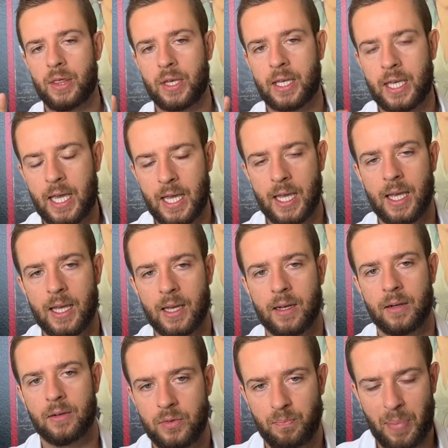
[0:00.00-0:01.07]
The key
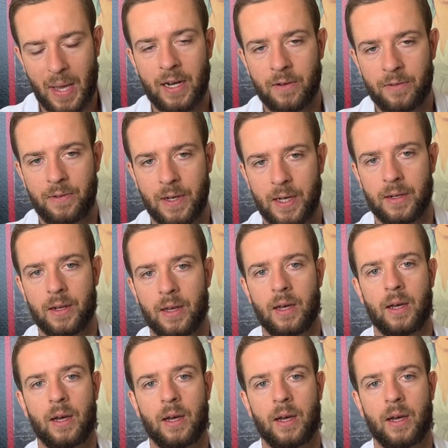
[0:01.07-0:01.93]
benefit